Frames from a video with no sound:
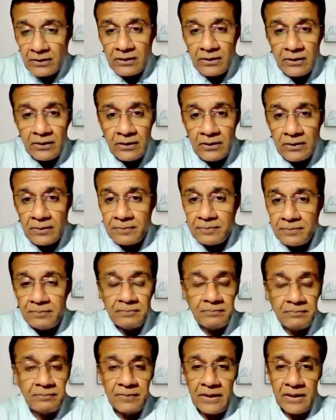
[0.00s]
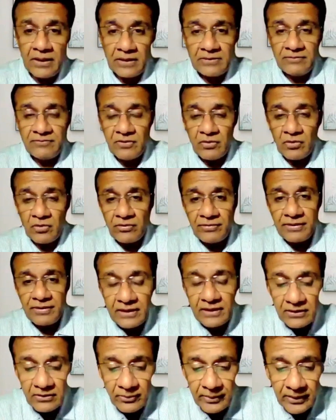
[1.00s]
well. And I think we are all
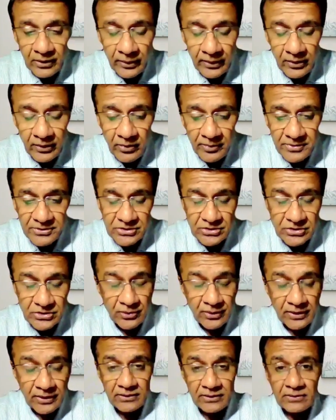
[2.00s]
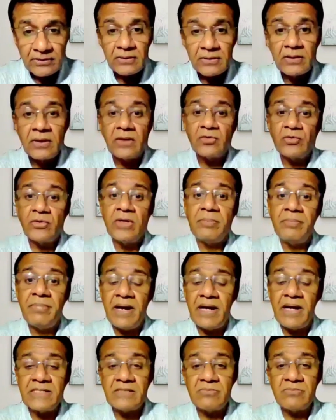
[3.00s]
reading the way quick commerce is growing. Today,
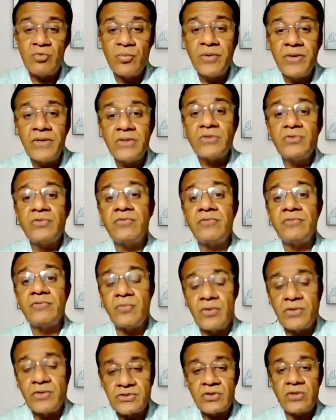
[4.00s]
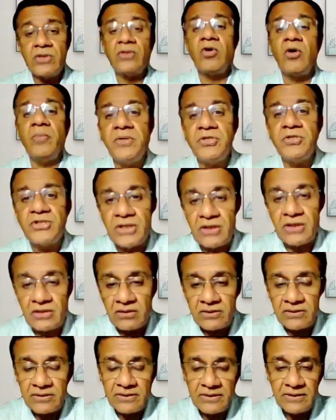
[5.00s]
brands are moving into what is called an omni-channel.
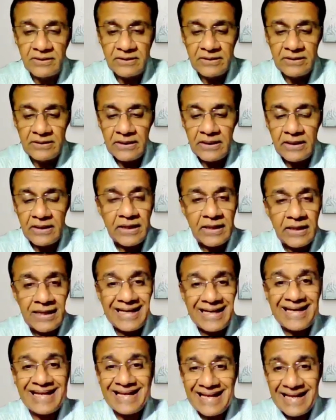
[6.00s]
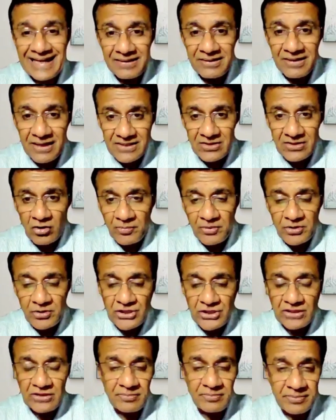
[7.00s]
And that
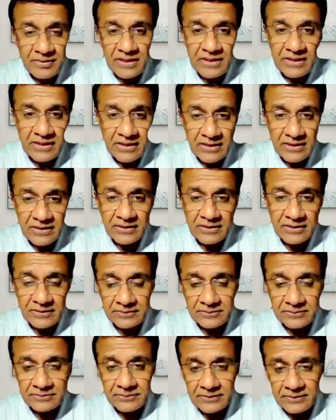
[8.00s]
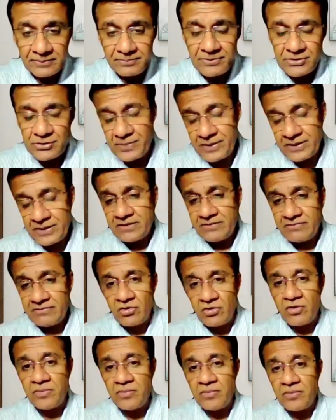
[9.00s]
omni-channel perspective or
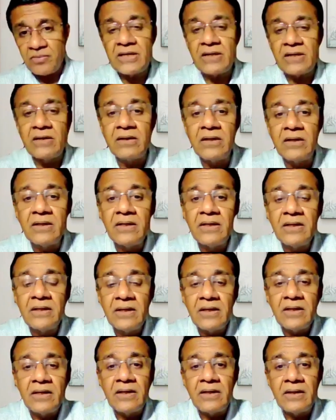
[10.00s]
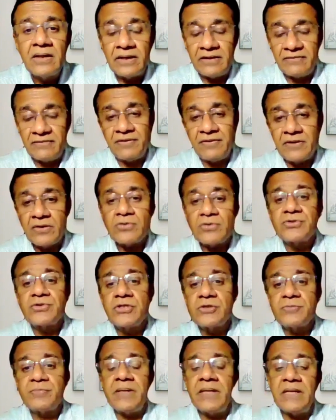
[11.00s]
omni-channel effort also
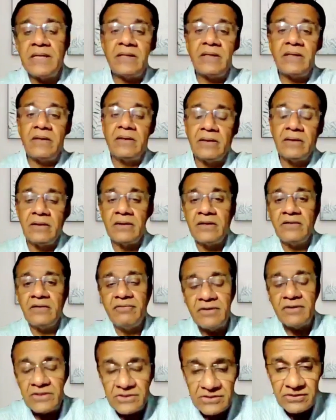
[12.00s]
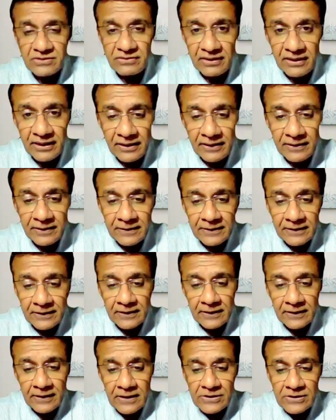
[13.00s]
is paying dividends, right?
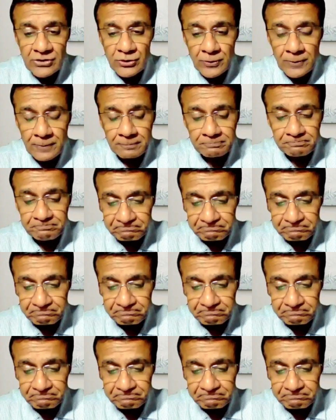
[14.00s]
So,